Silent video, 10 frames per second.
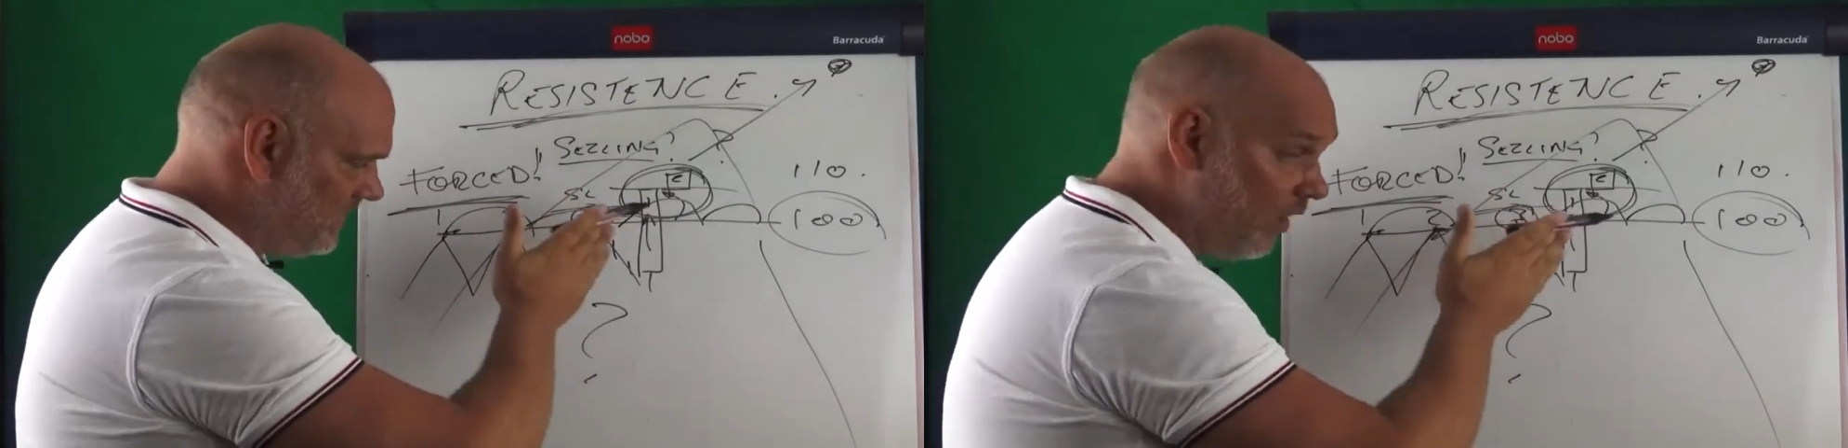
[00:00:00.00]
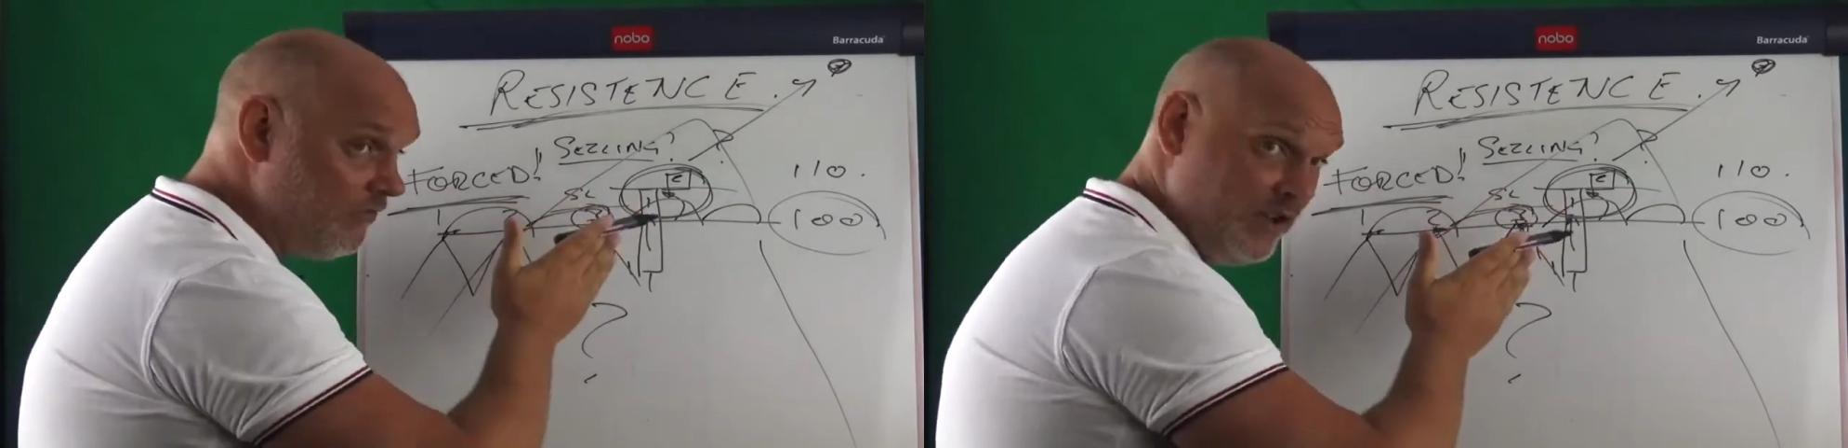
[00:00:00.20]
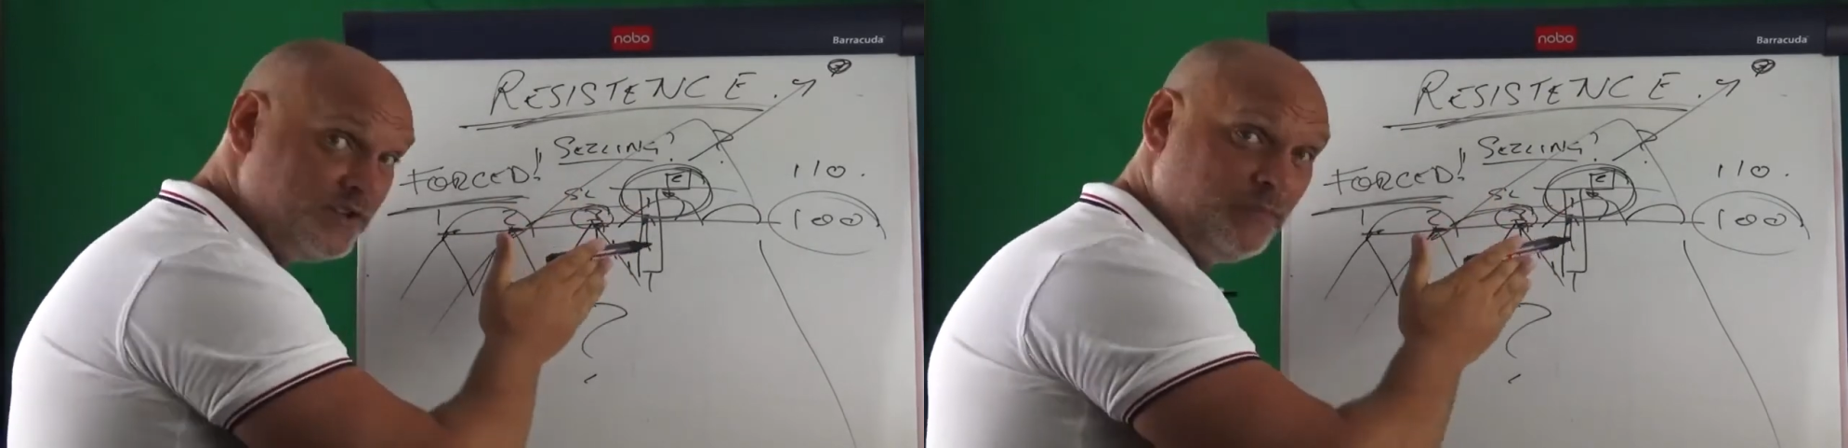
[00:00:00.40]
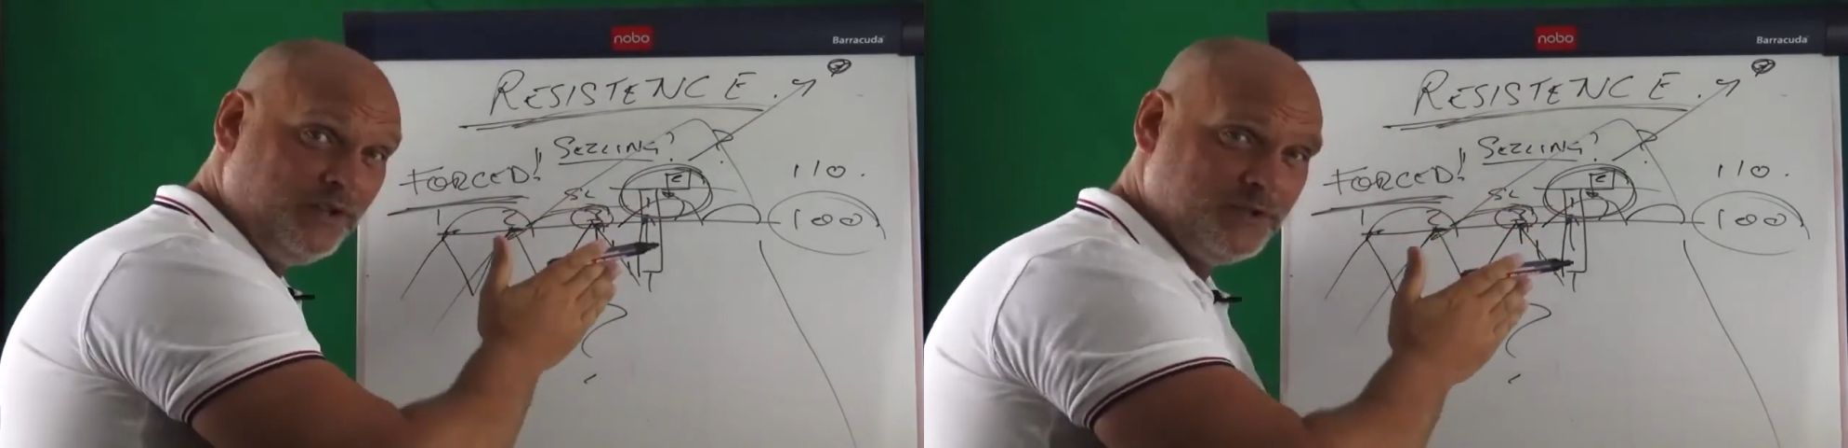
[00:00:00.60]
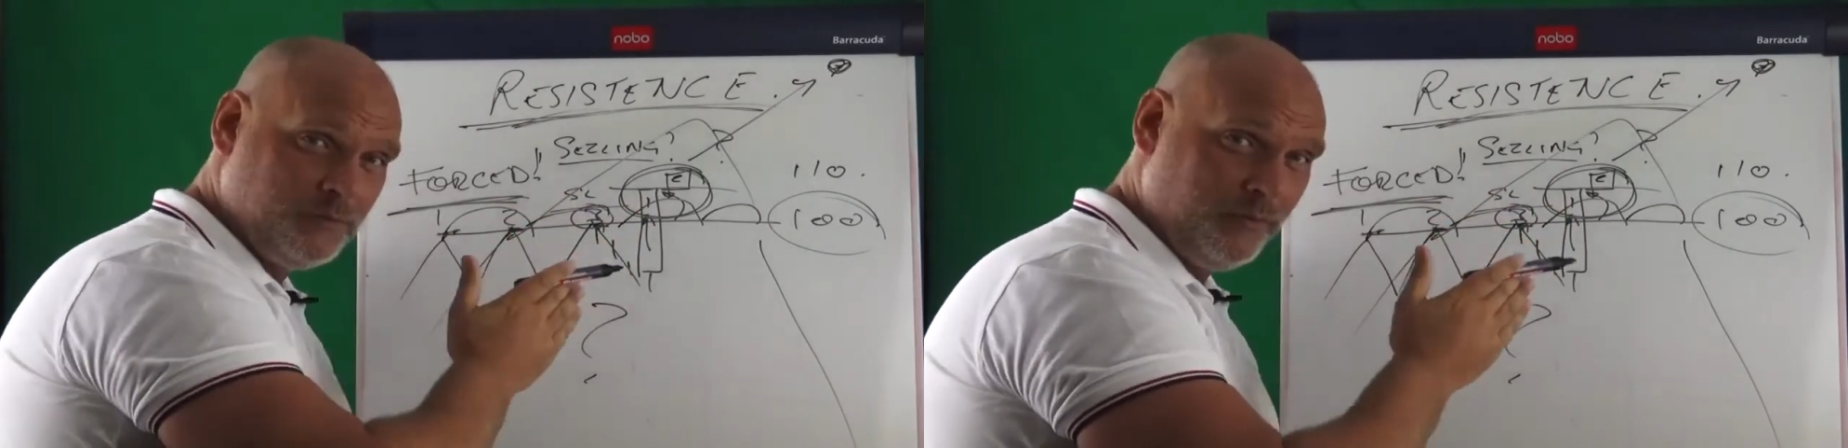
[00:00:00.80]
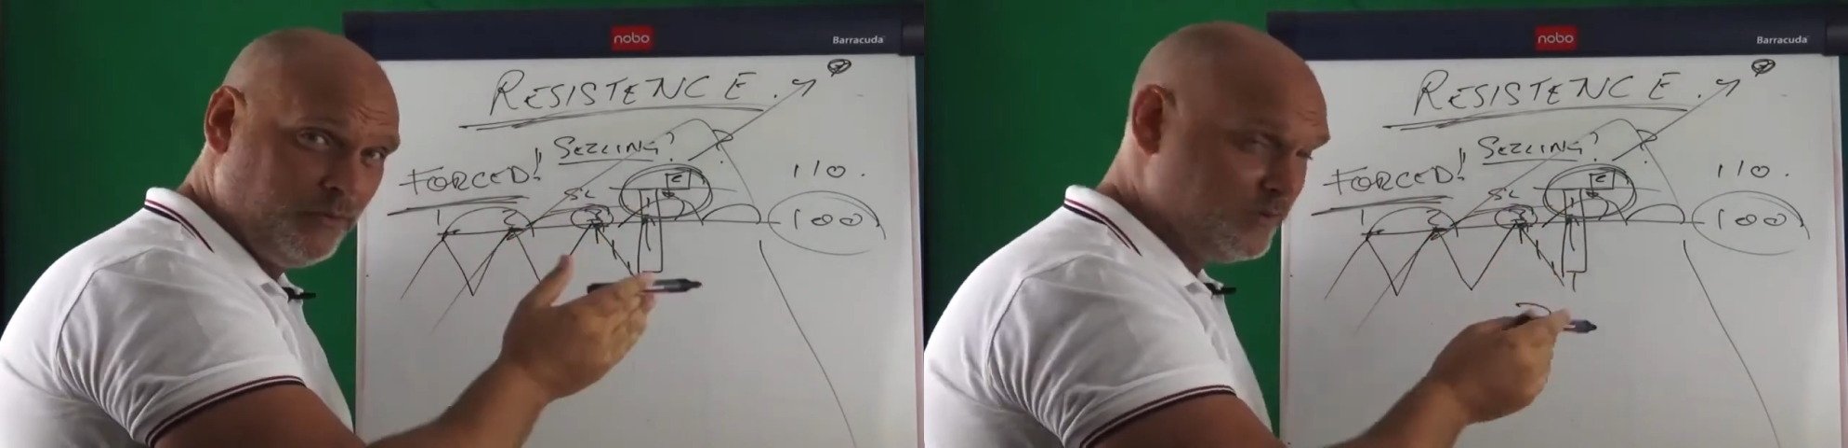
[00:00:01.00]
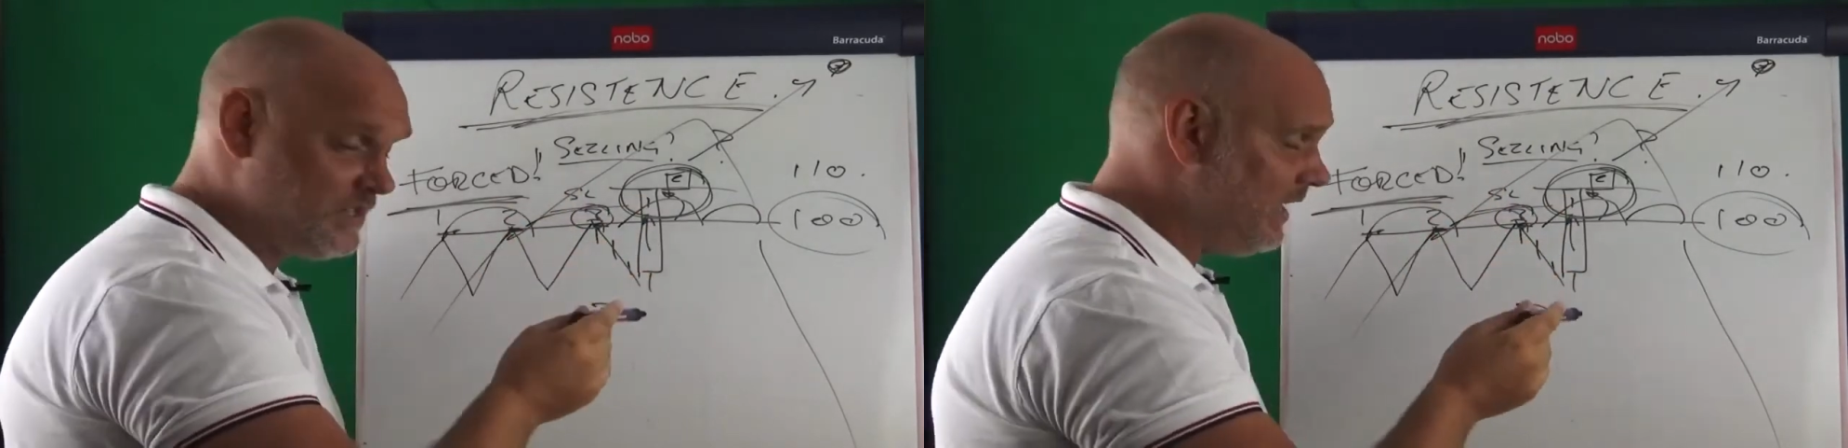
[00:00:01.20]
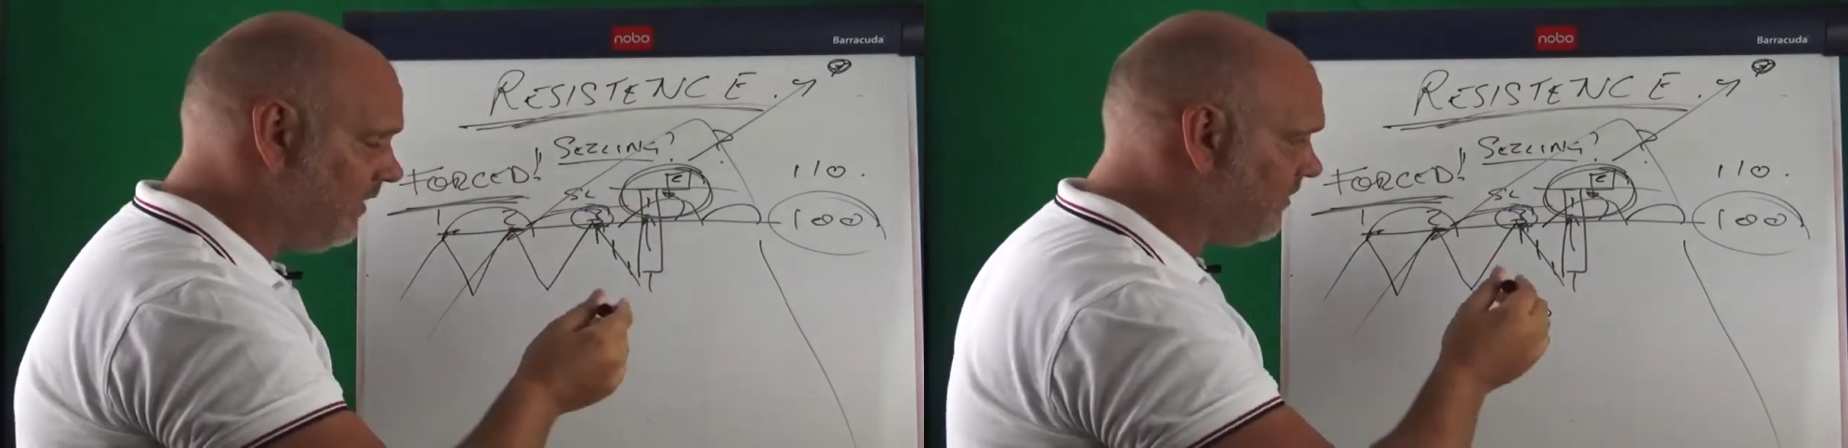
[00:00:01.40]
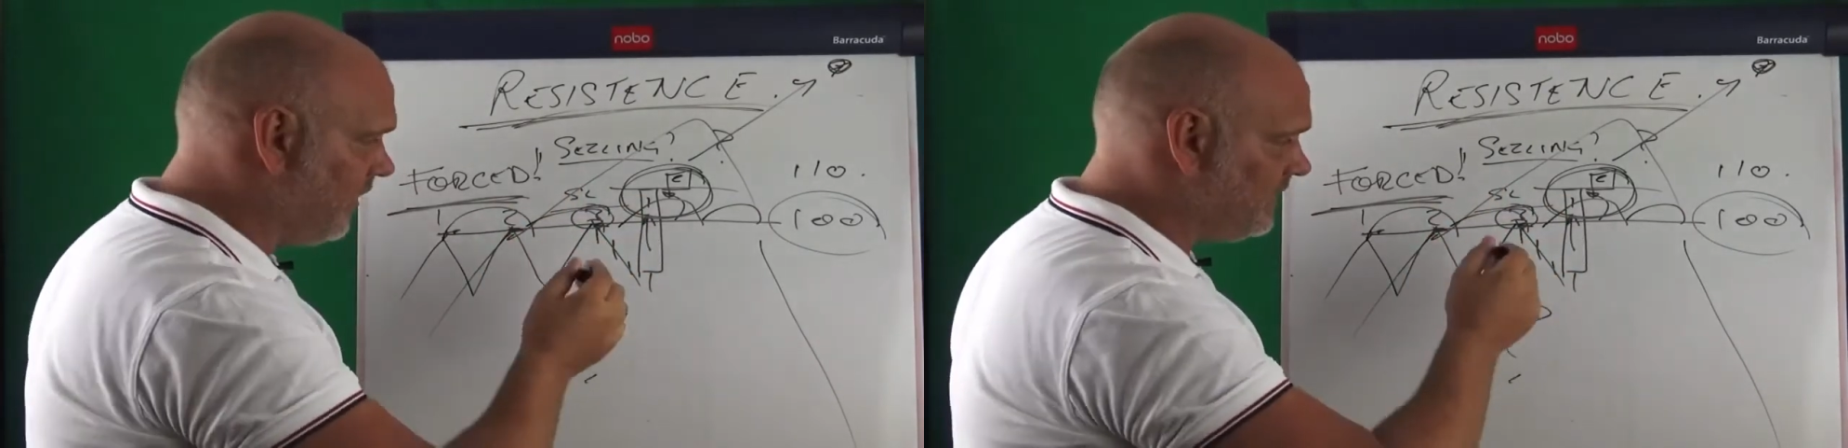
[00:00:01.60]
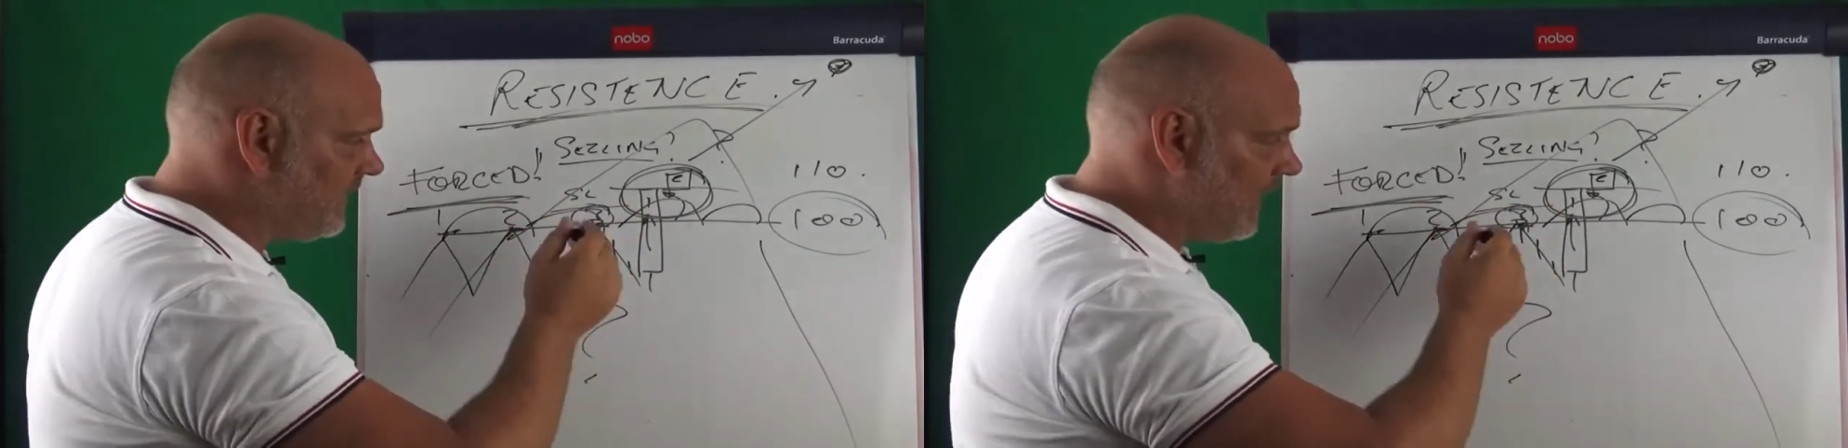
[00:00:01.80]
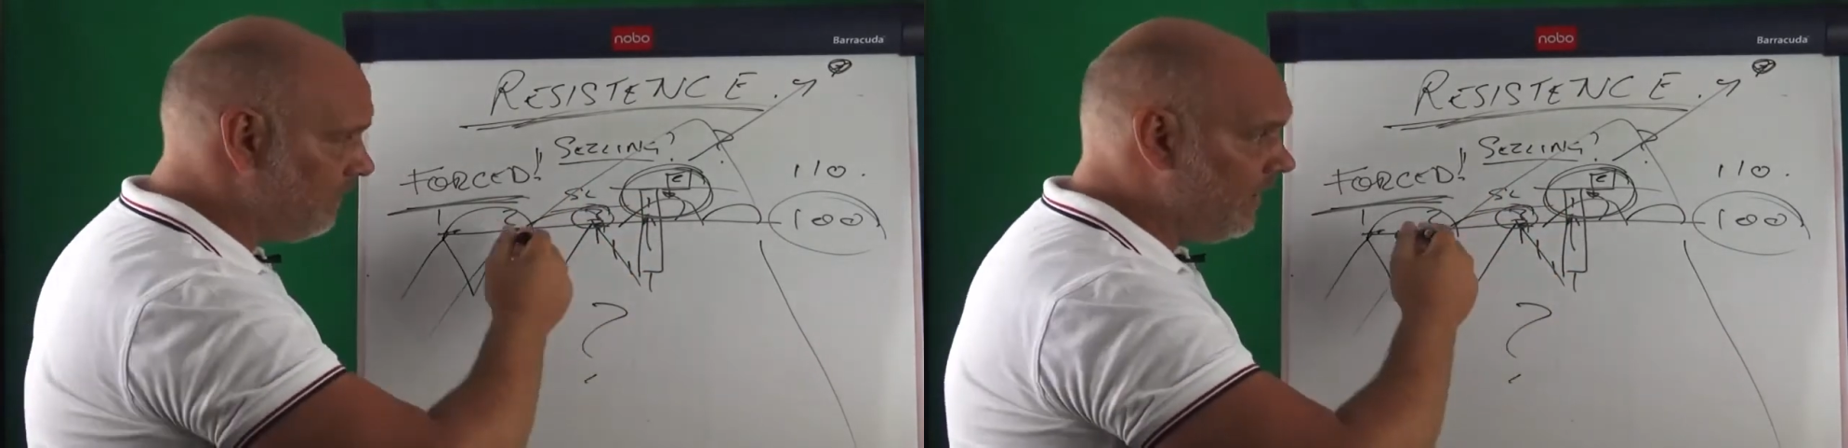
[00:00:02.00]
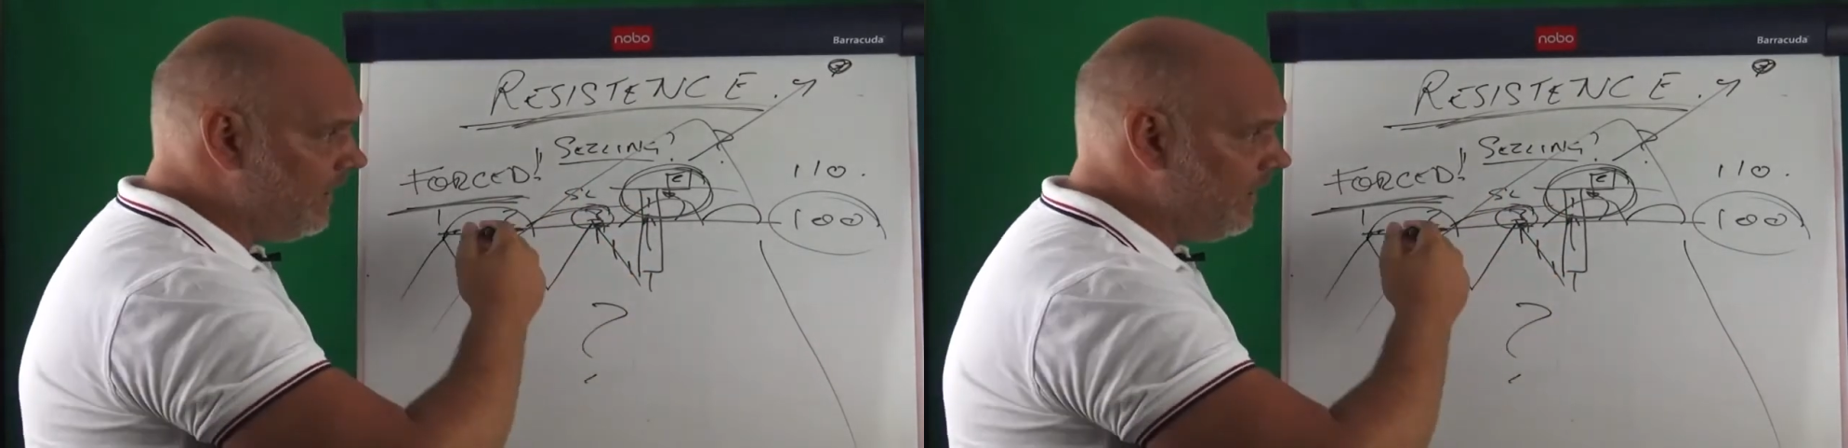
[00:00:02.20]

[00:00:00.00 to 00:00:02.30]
obvious because people will see it the third time.